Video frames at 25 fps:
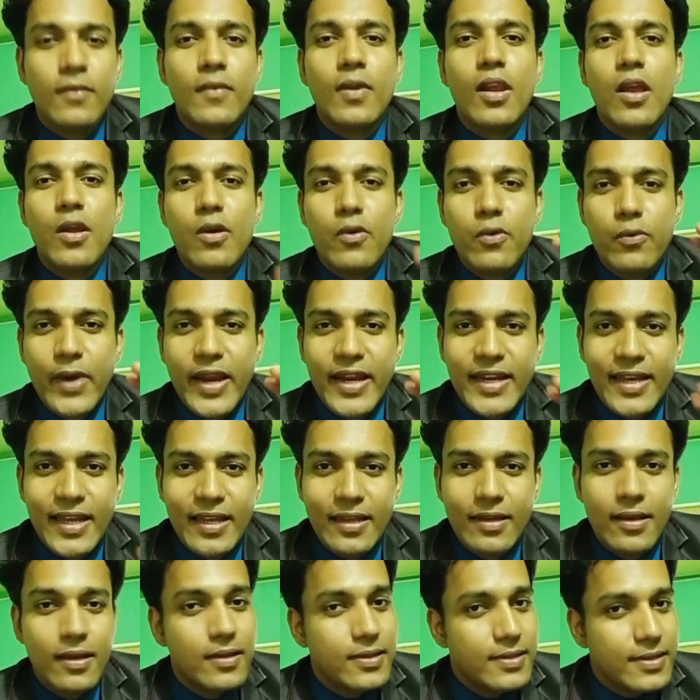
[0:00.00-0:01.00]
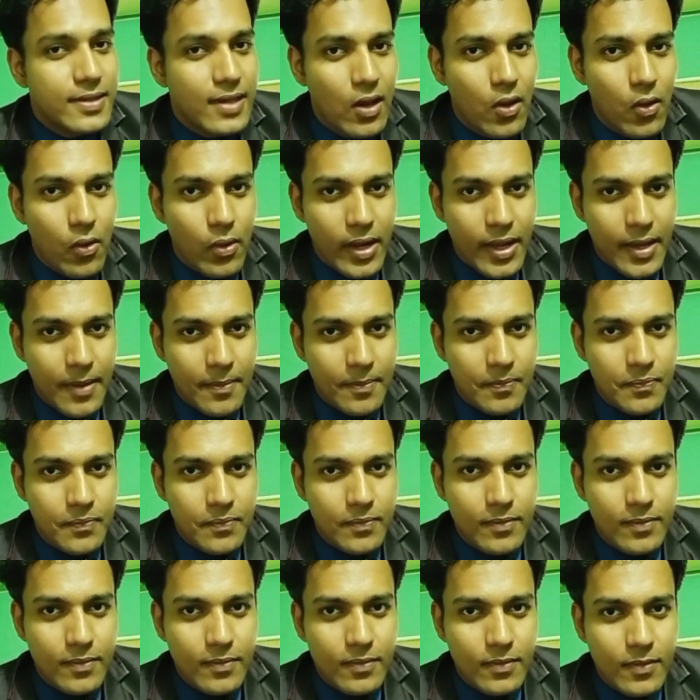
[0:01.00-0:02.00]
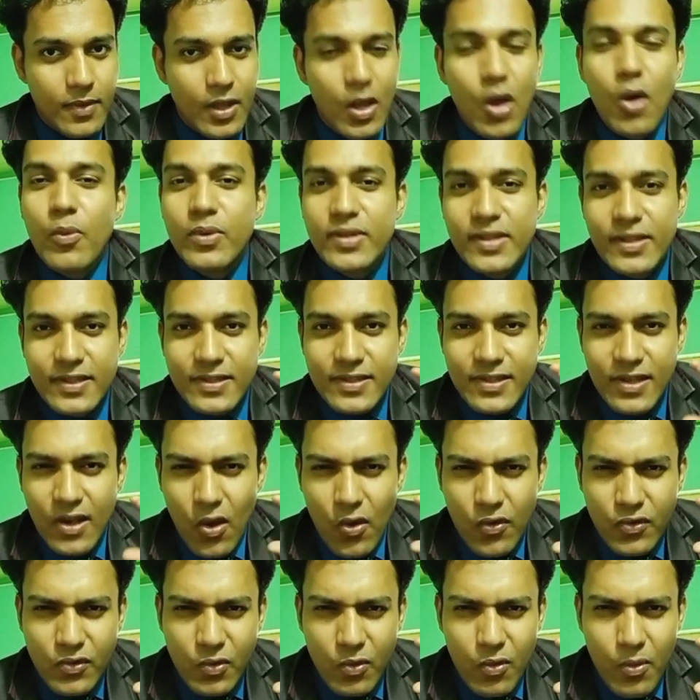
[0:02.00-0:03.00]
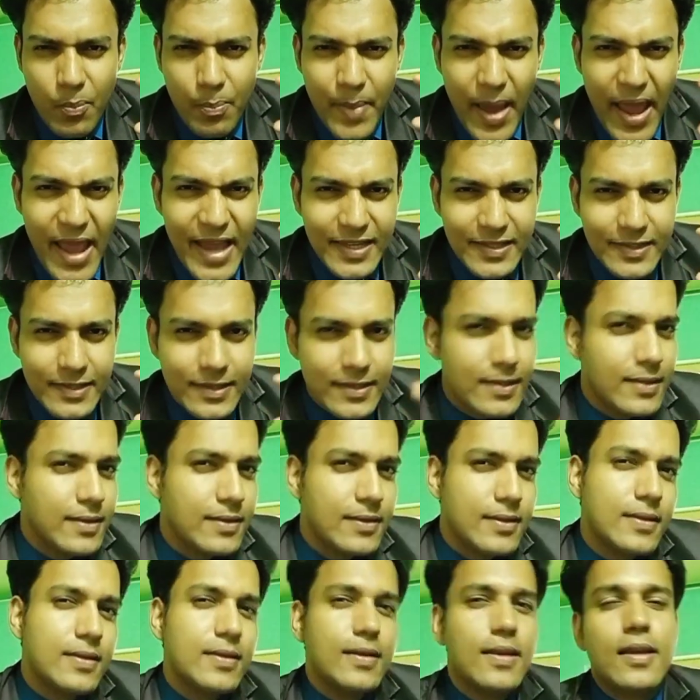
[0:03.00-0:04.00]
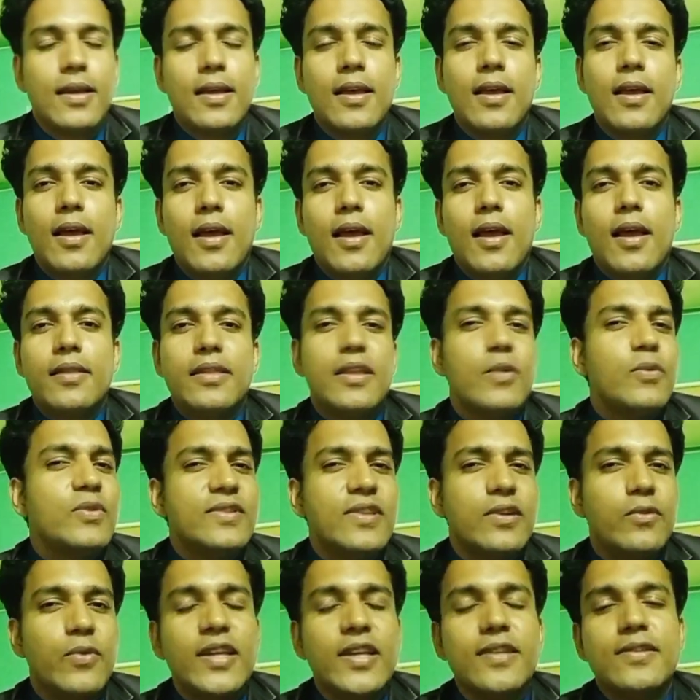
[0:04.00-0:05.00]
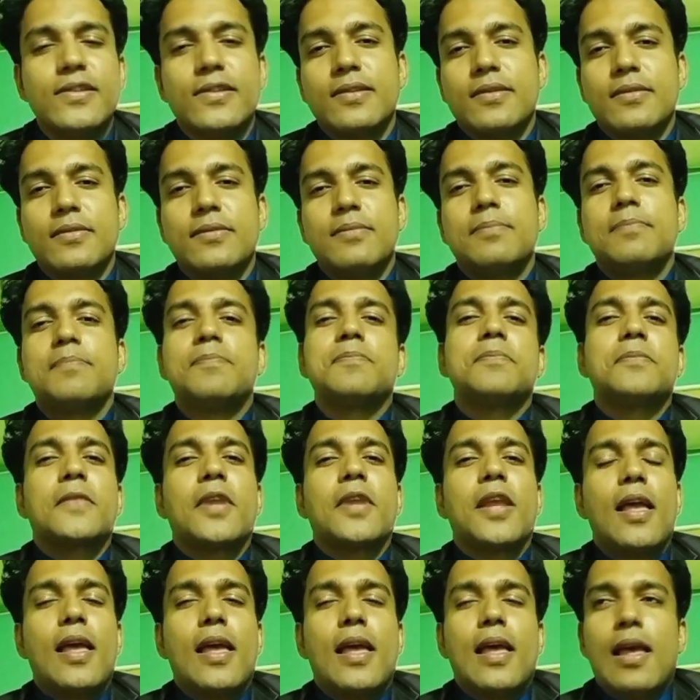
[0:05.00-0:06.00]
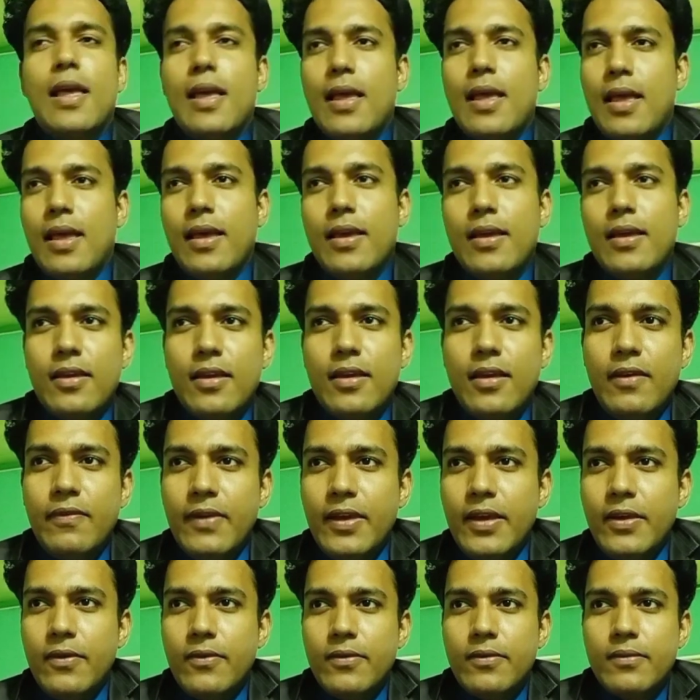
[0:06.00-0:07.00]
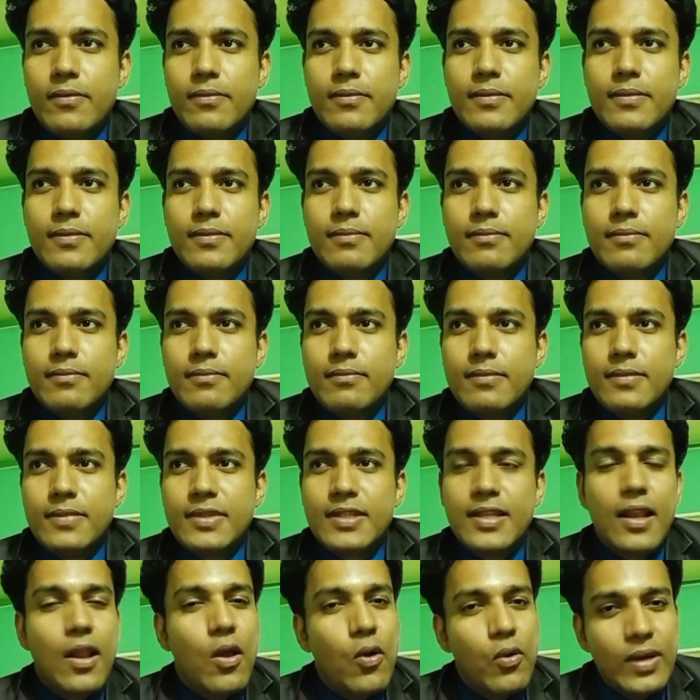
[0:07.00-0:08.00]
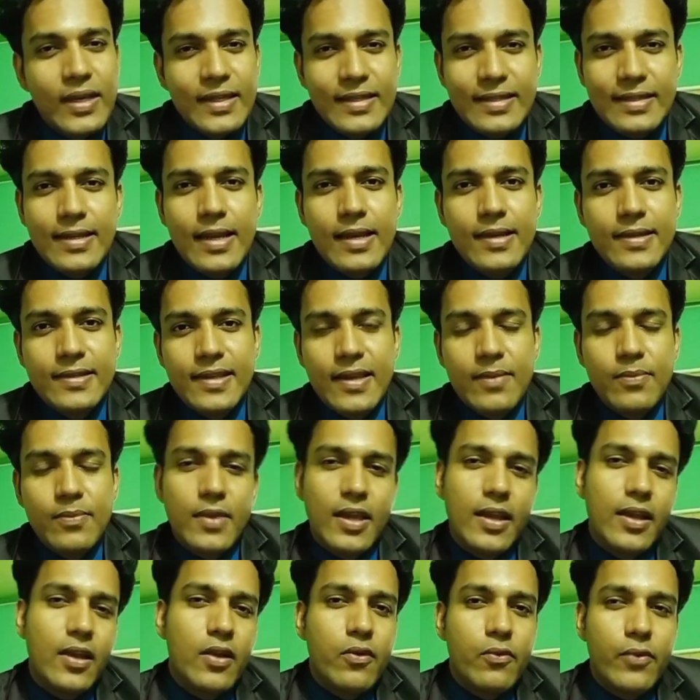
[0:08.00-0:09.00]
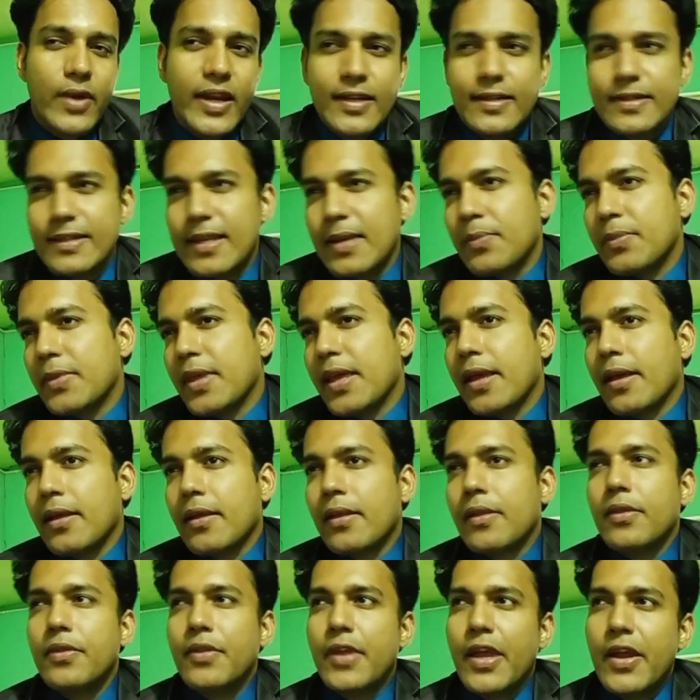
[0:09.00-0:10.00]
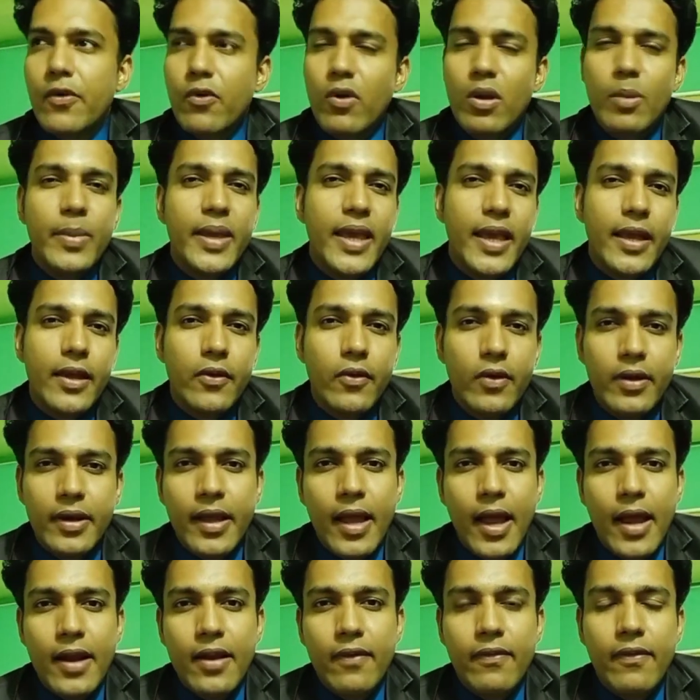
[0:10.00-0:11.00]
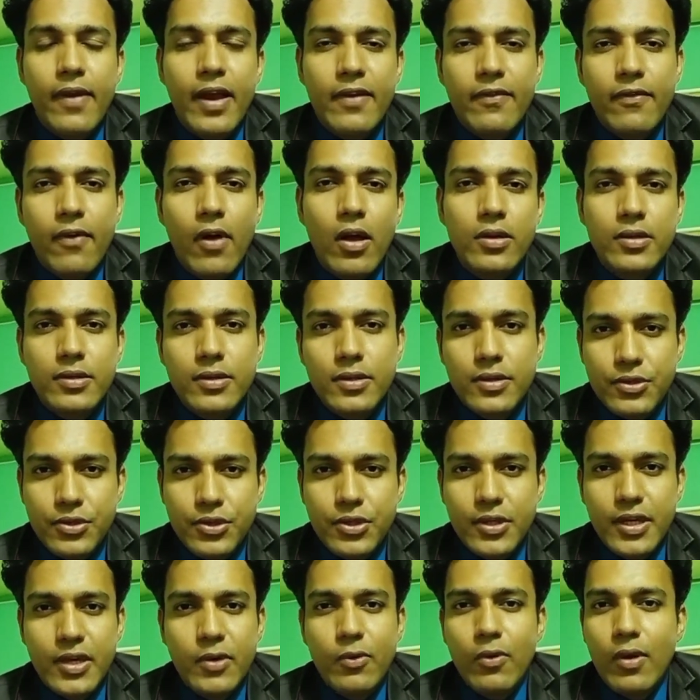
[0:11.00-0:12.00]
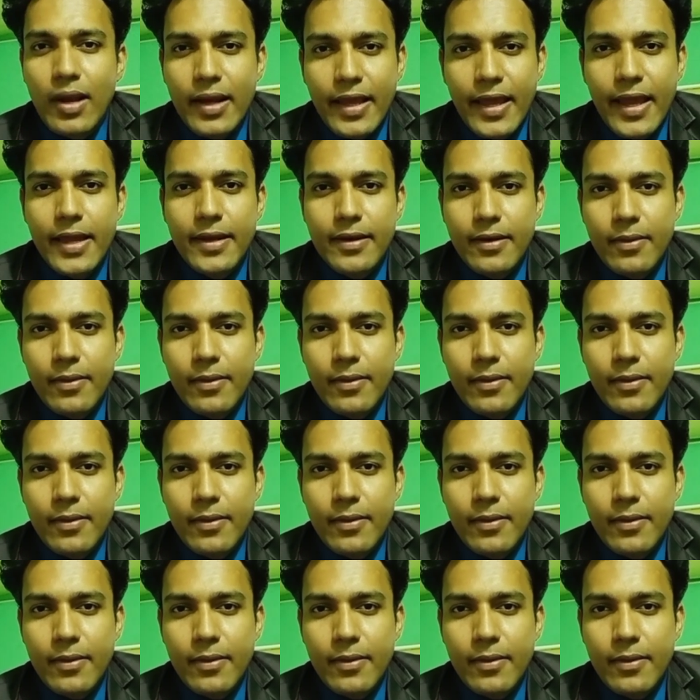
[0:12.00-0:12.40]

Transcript: reading slowly, with a slow pace. There is a reason. If you slowly study something or read something, there will be a good kind of advantage you will get,